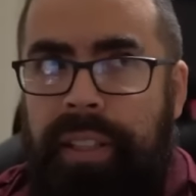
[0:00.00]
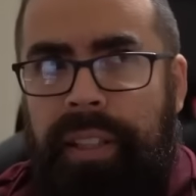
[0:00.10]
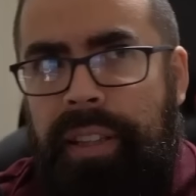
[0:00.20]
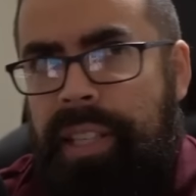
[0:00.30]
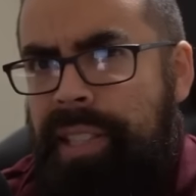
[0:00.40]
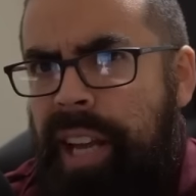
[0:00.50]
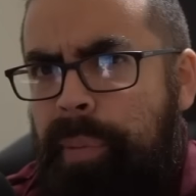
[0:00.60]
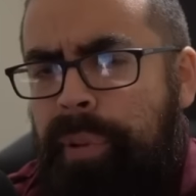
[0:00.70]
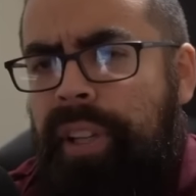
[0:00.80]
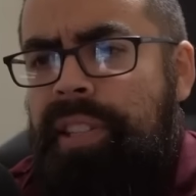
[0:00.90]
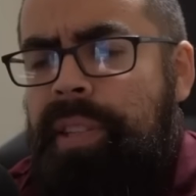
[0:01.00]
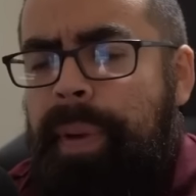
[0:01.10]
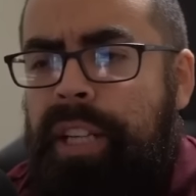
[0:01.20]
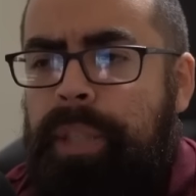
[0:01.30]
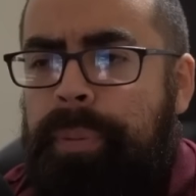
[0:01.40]
This guy plays the
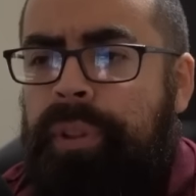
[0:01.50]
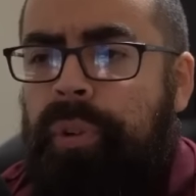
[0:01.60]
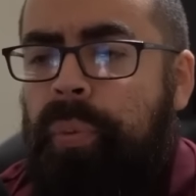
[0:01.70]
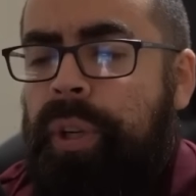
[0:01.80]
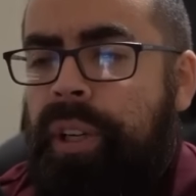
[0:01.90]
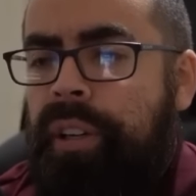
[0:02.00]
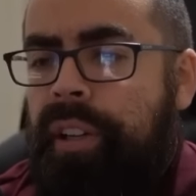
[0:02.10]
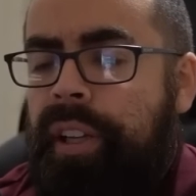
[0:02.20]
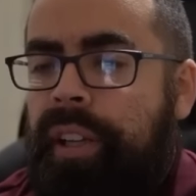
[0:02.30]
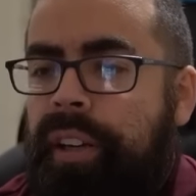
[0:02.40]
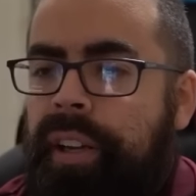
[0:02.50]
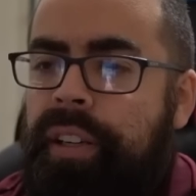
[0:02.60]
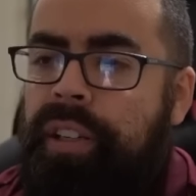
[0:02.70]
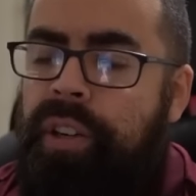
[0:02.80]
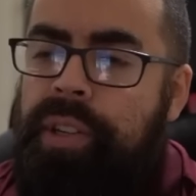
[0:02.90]
matchup a little weird, and I
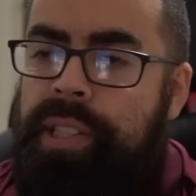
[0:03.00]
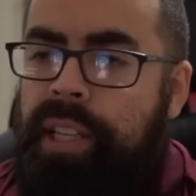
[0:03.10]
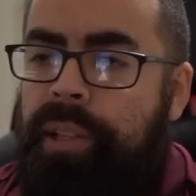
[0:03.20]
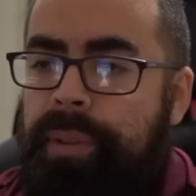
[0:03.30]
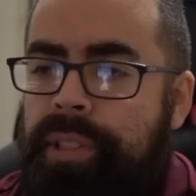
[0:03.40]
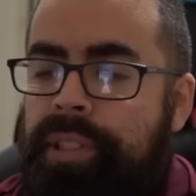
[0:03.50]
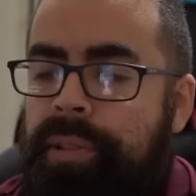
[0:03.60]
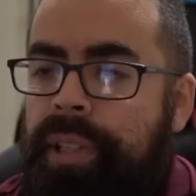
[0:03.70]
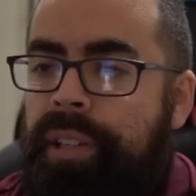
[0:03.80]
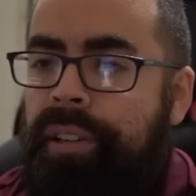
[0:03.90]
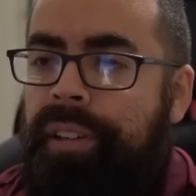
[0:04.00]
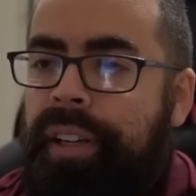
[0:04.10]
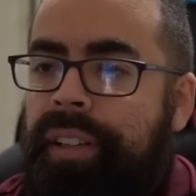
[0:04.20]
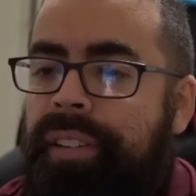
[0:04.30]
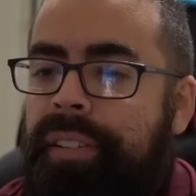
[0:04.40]
didn't know exactly what to do here,
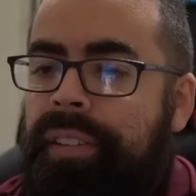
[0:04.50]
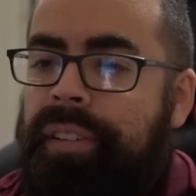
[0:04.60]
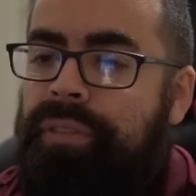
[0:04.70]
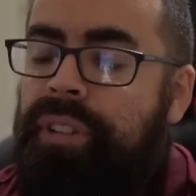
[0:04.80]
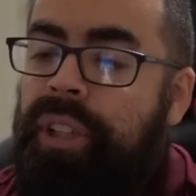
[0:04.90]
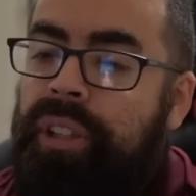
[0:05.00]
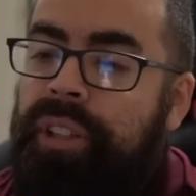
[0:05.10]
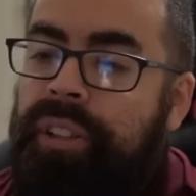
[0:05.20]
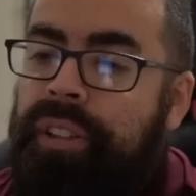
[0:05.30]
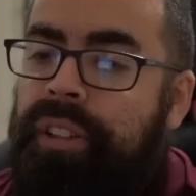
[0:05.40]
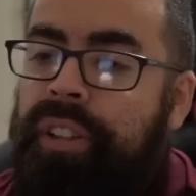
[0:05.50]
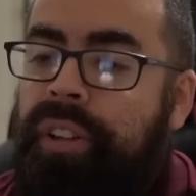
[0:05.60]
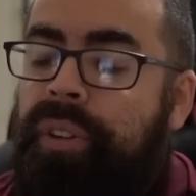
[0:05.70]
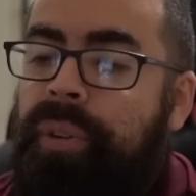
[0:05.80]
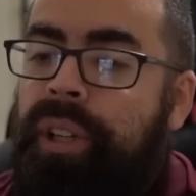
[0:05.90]
and I figured,
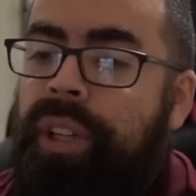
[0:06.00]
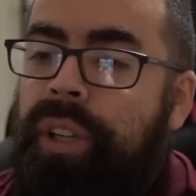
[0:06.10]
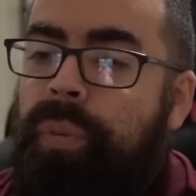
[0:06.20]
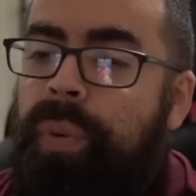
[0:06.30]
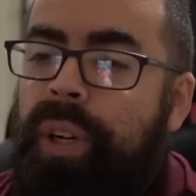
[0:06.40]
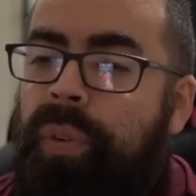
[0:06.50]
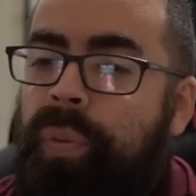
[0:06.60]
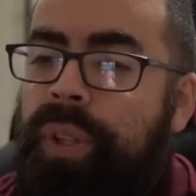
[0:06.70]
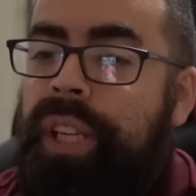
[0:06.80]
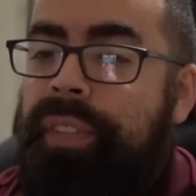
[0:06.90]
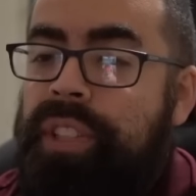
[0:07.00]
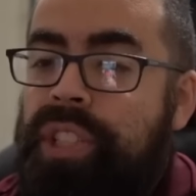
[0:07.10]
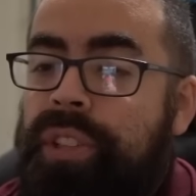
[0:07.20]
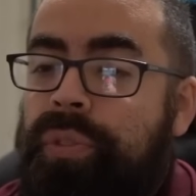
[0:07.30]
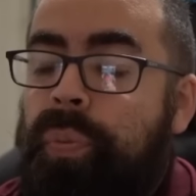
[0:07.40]
we don't really have to
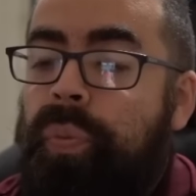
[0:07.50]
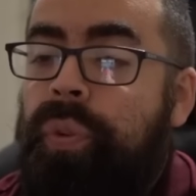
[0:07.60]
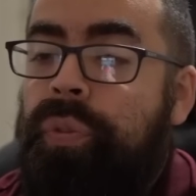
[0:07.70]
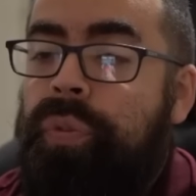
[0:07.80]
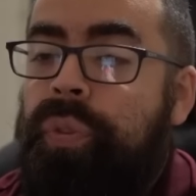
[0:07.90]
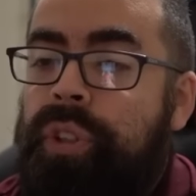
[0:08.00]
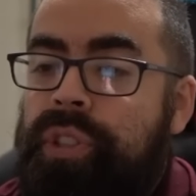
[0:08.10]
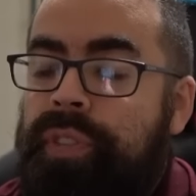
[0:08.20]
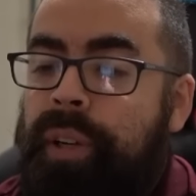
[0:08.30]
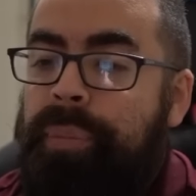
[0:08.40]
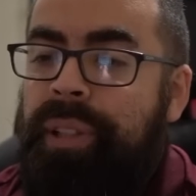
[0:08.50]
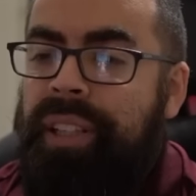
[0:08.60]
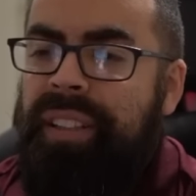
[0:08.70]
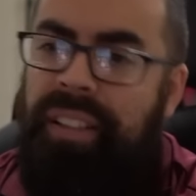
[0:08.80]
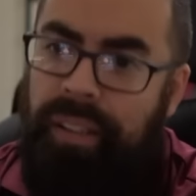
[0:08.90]
shield the first foul
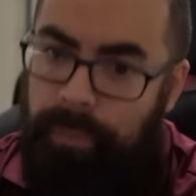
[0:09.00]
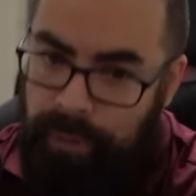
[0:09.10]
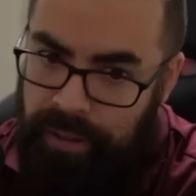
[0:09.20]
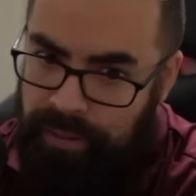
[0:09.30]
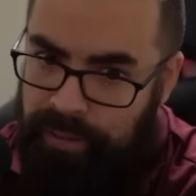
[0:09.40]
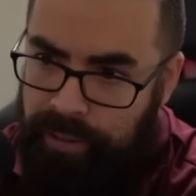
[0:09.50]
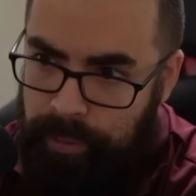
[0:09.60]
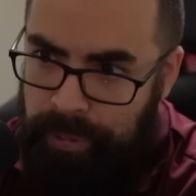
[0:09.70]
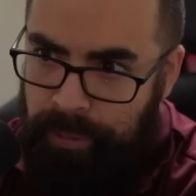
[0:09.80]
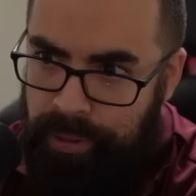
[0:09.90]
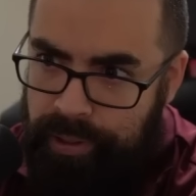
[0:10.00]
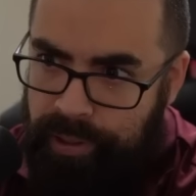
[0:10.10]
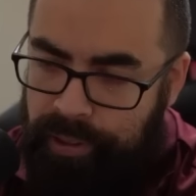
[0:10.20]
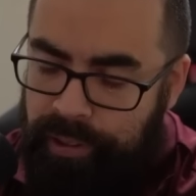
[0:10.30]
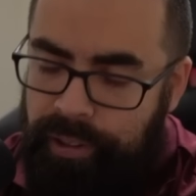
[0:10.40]
play, but this could be
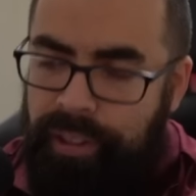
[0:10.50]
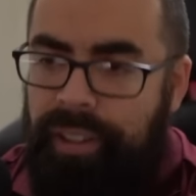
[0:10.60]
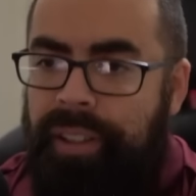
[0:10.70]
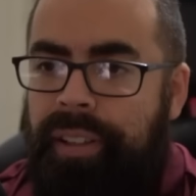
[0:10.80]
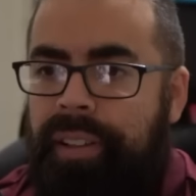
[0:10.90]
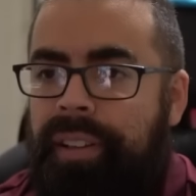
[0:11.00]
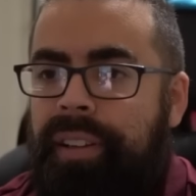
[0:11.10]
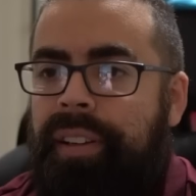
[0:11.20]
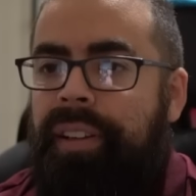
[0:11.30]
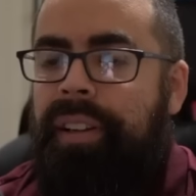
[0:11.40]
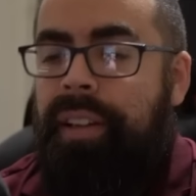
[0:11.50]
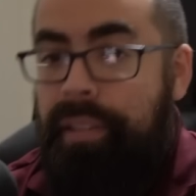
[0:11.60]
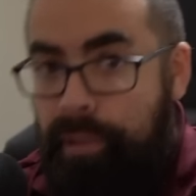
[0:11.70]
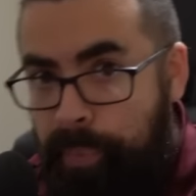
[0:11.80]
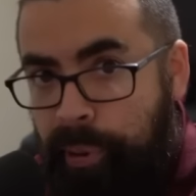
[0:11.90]
return.
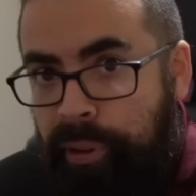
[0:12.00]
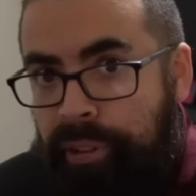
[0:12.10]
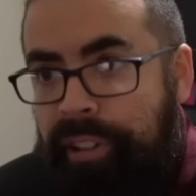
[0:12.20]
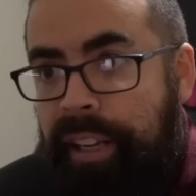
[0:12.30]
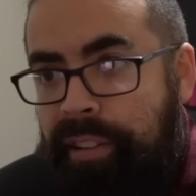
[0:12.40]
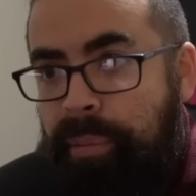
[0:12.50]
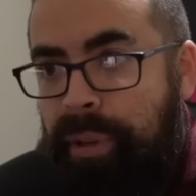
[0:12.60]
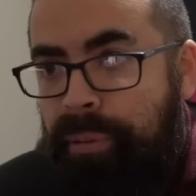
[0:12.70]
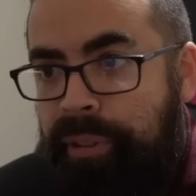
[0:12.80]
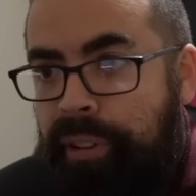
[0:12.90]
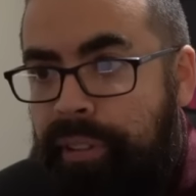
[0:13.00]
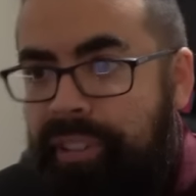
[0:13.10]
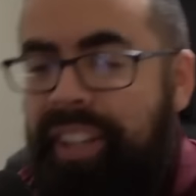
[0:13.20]
And spoilers, it ends up being returned.